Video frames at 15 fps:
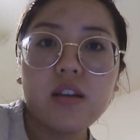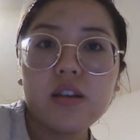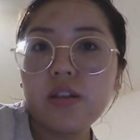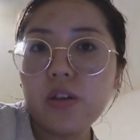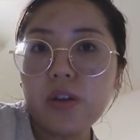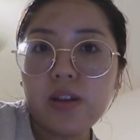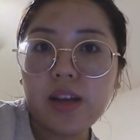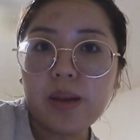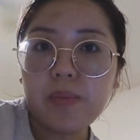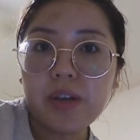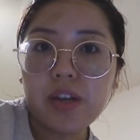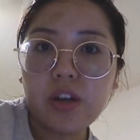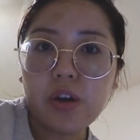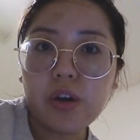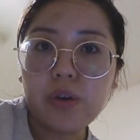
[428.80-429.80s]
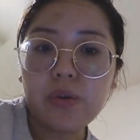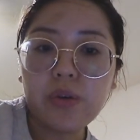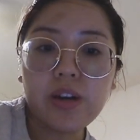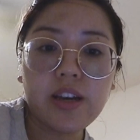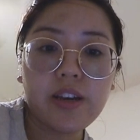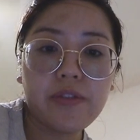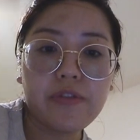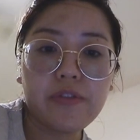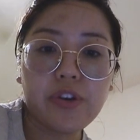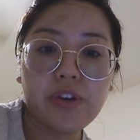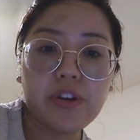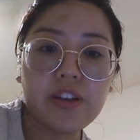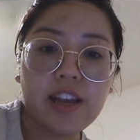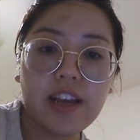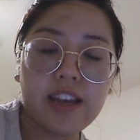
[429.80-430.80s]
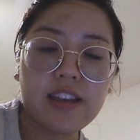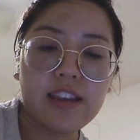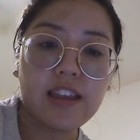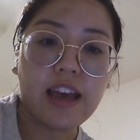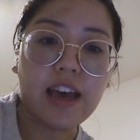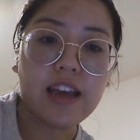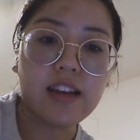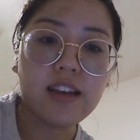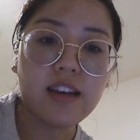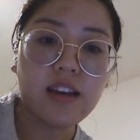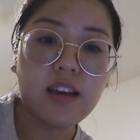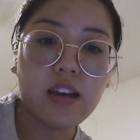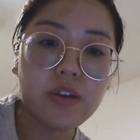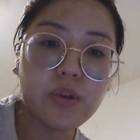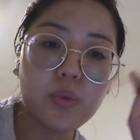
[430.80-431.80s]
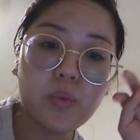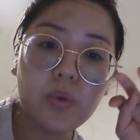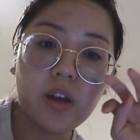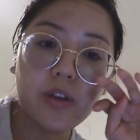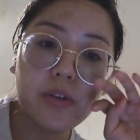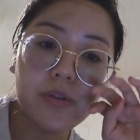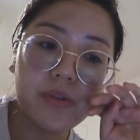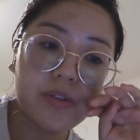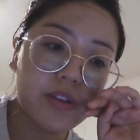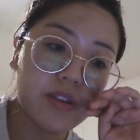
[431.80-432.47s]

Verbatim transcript: So let me know if you're like that as well.